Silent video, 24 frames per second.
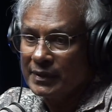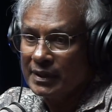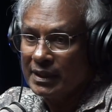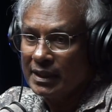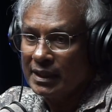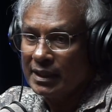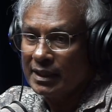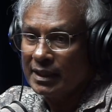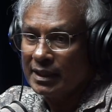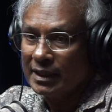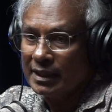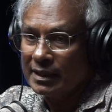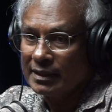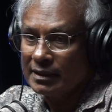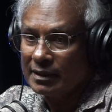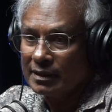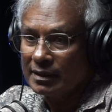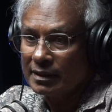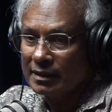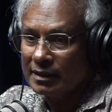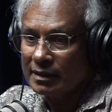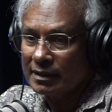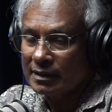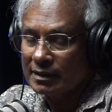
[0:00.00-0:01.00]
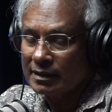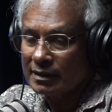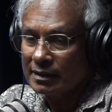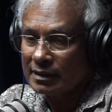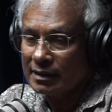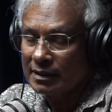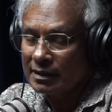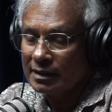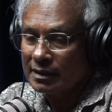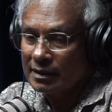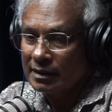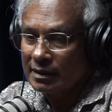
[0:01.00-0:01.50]

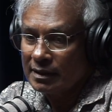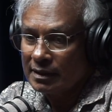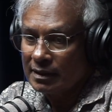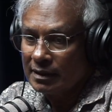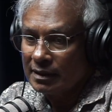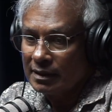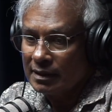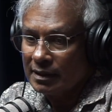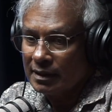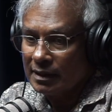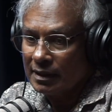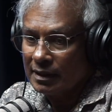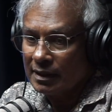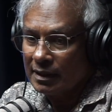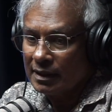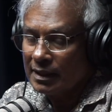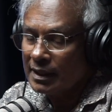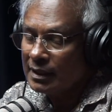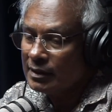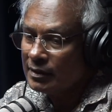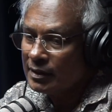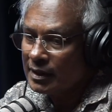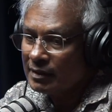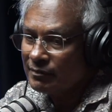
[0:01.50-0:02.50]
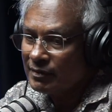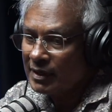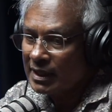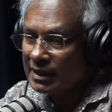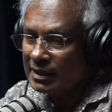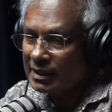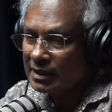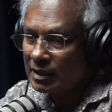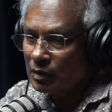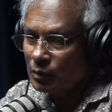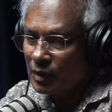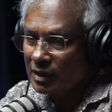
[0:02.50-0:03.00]
And then you have
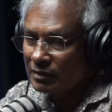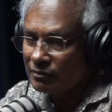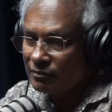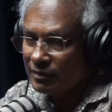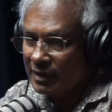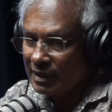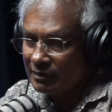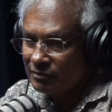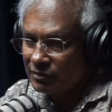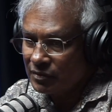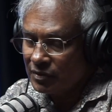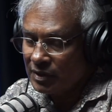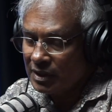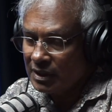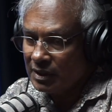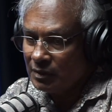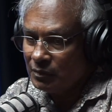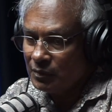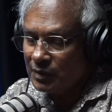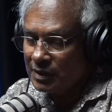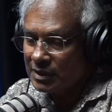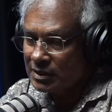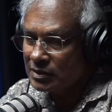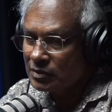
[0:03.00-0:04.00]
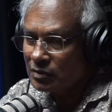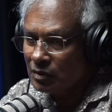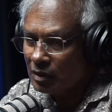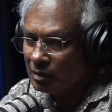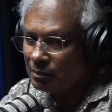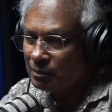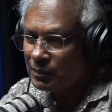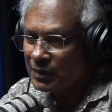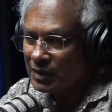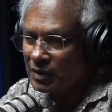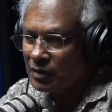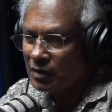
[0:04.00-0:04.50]
Article 153, which is
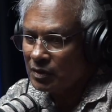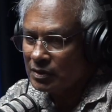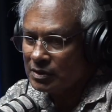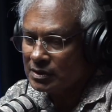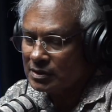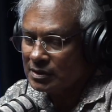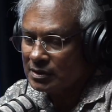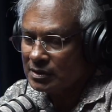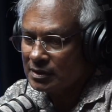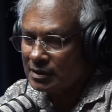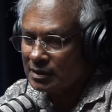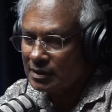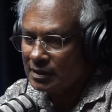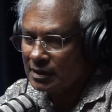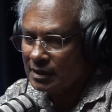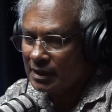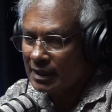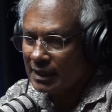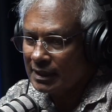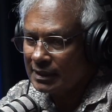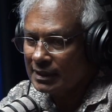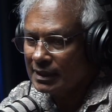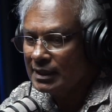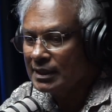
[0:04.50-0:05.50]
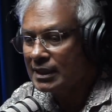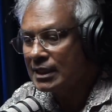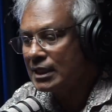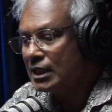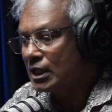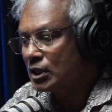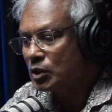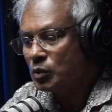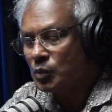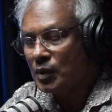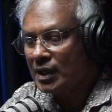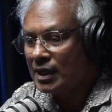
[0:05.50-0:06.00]
not because, I think the
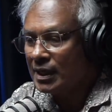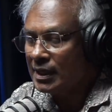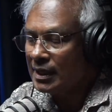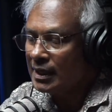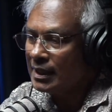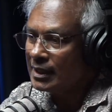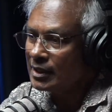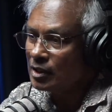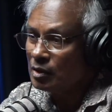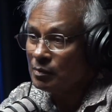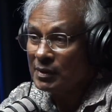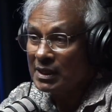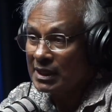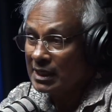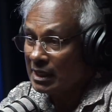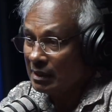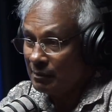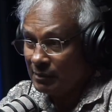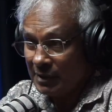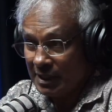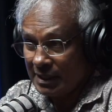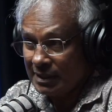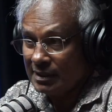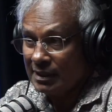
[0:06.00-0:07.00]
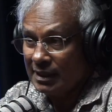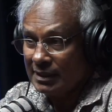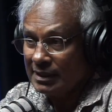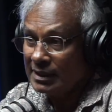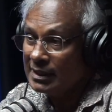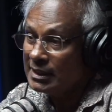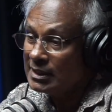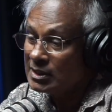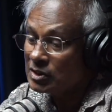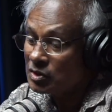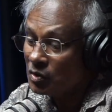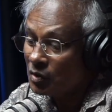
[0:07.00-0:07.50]
Ketuanan argument came later. I think
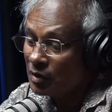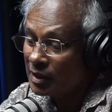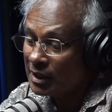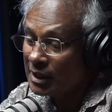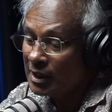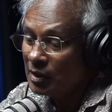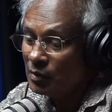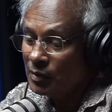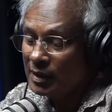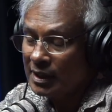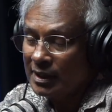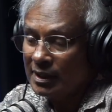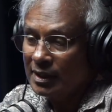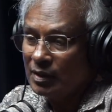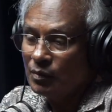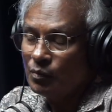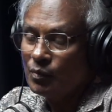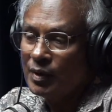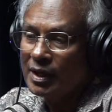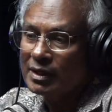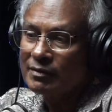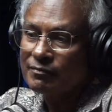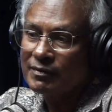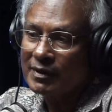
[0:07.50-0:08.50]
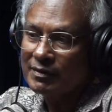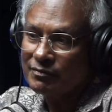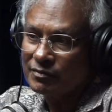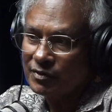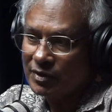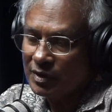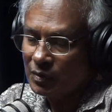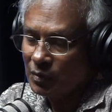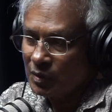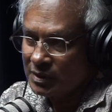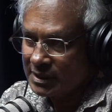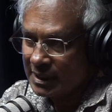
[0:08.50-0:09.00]
historically look at it,
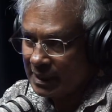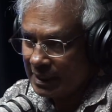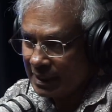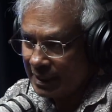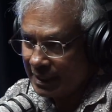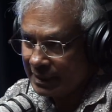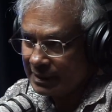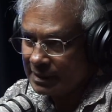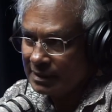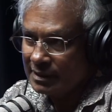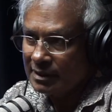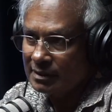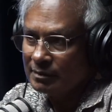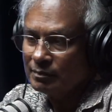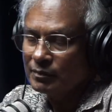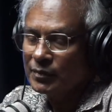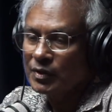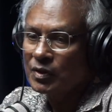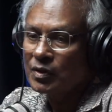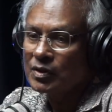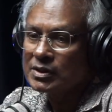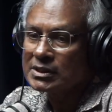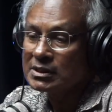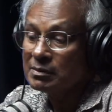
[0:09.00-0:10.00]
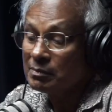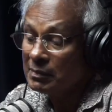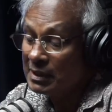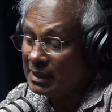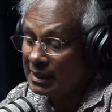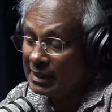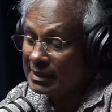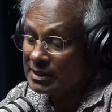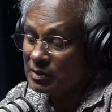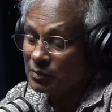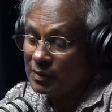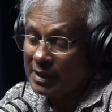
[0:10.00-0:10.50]
153 was enacted because the
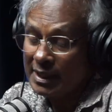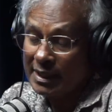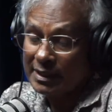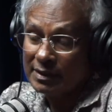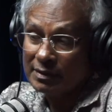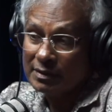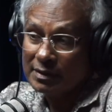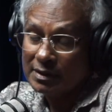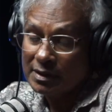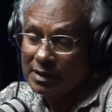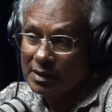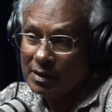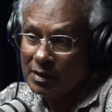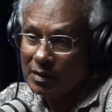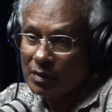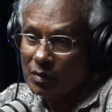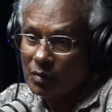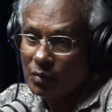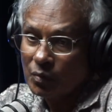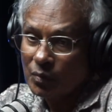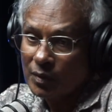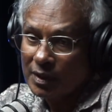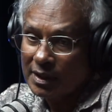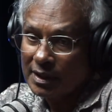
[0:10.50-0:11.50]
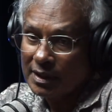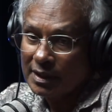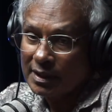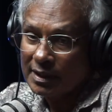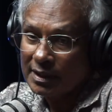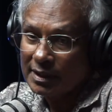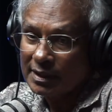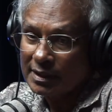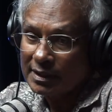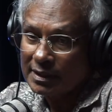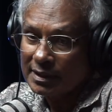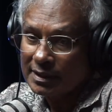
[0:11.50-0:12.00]
Malays then
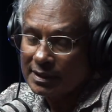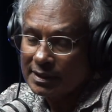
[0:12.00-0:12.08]
were